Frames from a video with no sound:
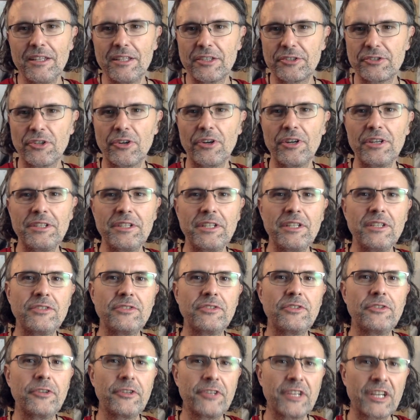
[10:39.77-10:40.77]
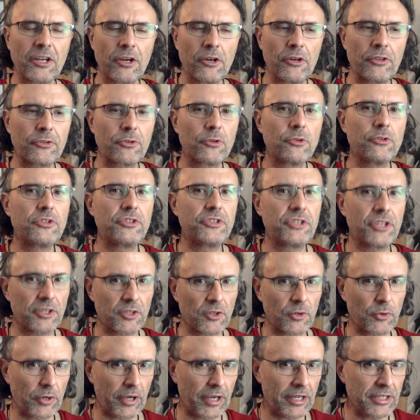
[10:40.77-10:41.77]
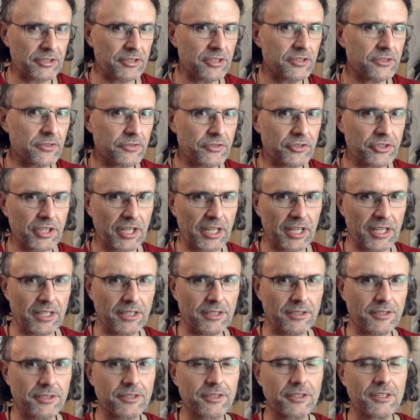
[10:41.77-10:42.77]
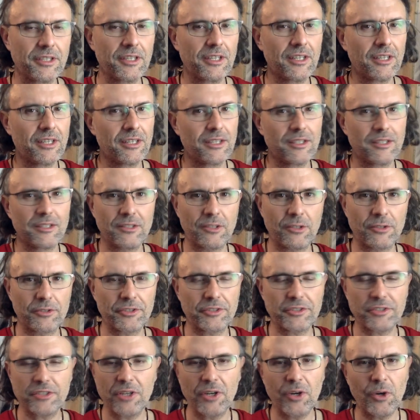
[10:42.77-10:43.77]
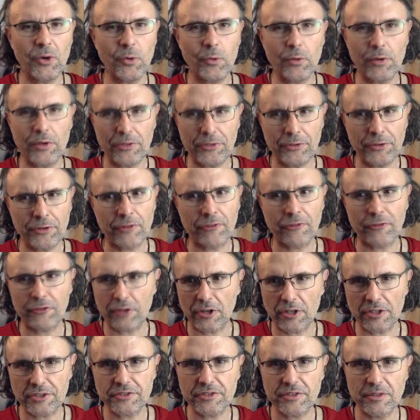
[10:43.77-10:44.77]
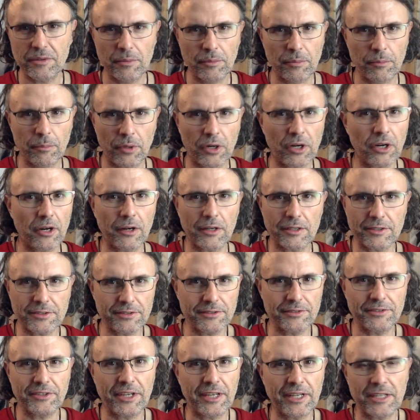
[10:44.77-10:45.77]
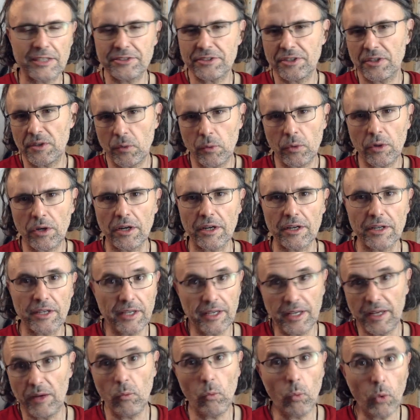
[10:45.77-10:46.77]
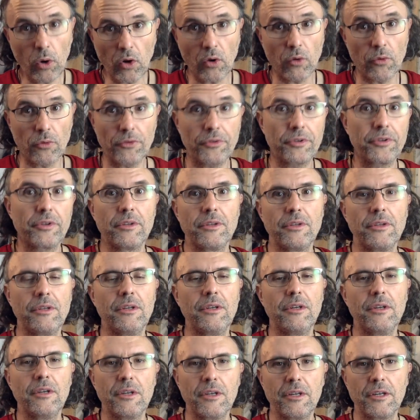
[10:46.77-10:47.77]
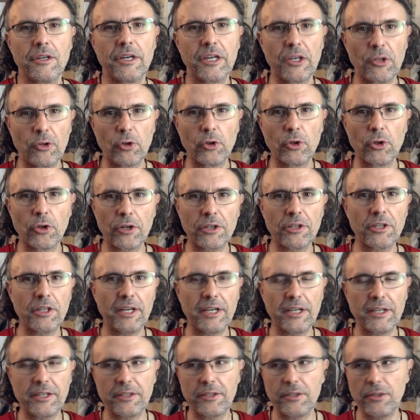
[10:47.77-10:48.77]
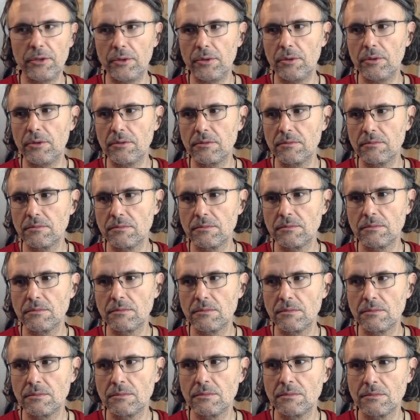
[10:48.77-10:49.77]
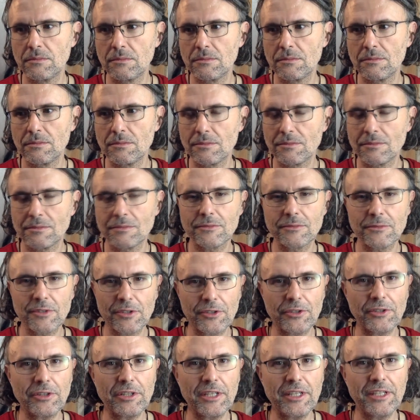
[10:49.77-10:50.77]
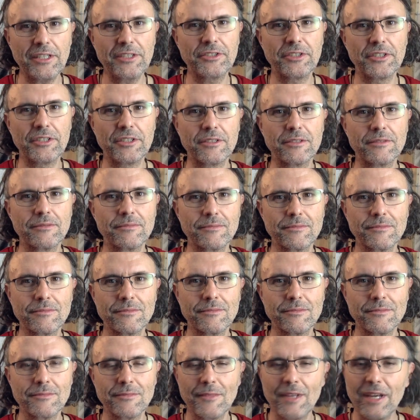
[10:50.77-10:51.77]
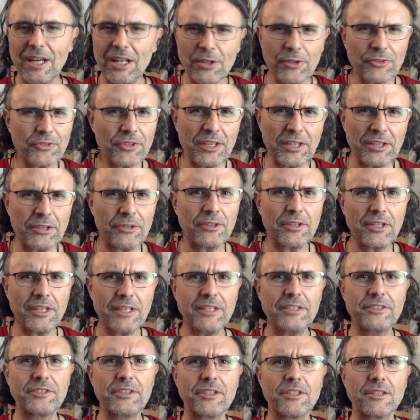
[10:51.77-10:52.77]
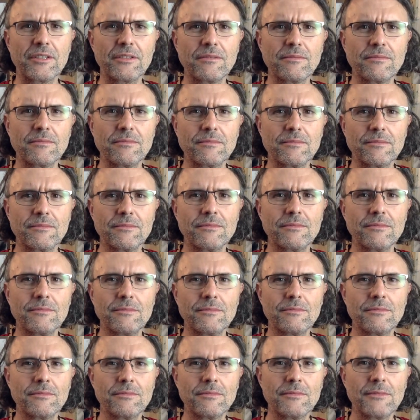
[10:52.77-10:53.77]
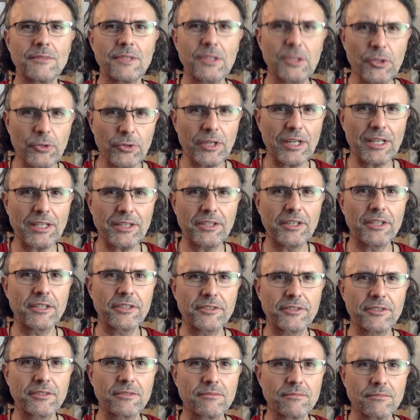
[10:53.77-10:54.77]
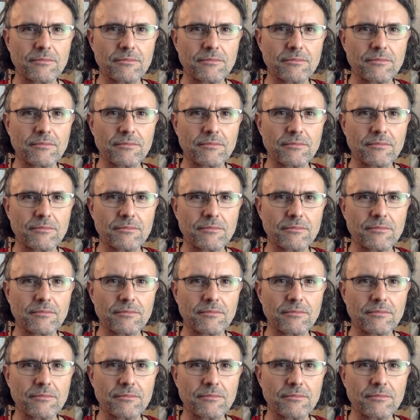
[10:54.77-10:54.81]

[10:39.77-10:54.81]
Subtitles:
This drawing needs to go through generations of change. Don't just go with your first marks and think it's going to work. It won't. It'll look like you are lazy. I don't think you're lazy. You got this.